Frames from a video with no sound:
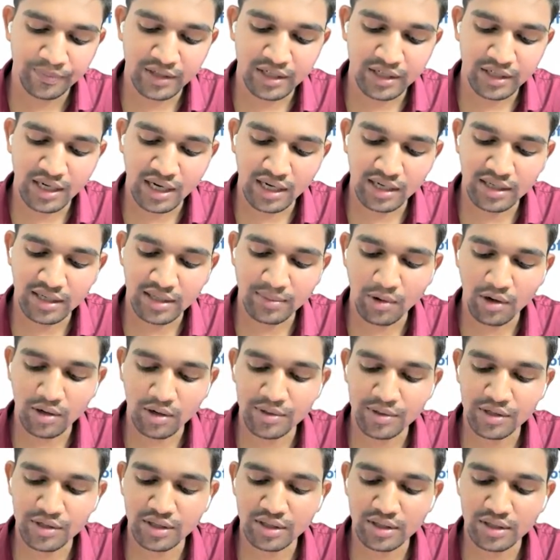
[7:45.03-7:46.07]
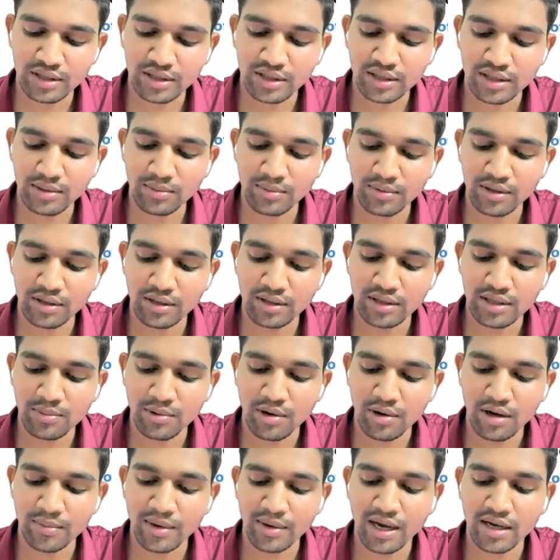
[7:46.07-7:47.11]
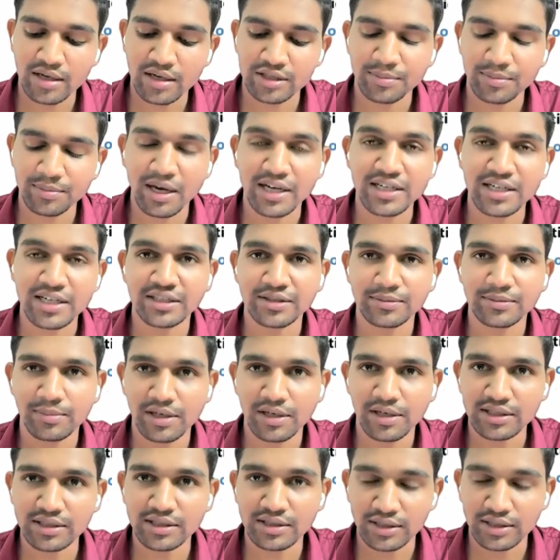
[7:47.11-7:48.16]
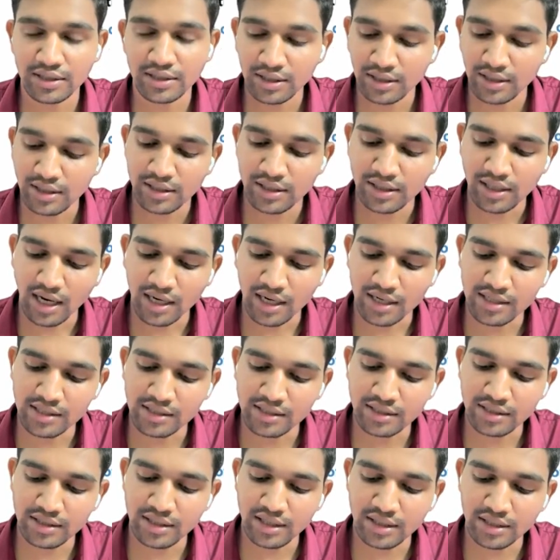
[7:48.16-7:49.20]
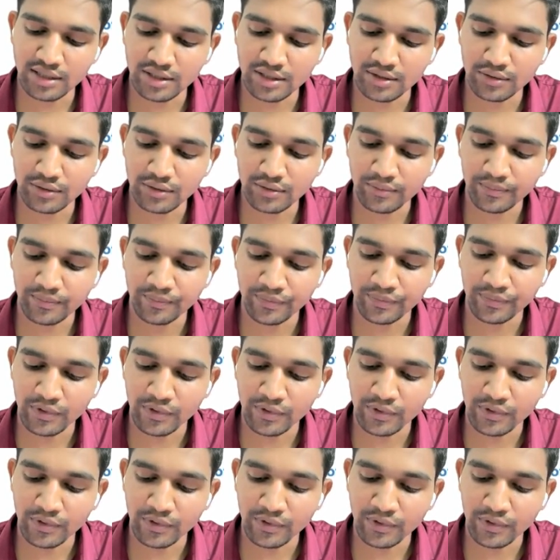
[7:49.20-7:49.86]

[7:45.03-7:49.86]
add the permission in the form as ICE plus INC 32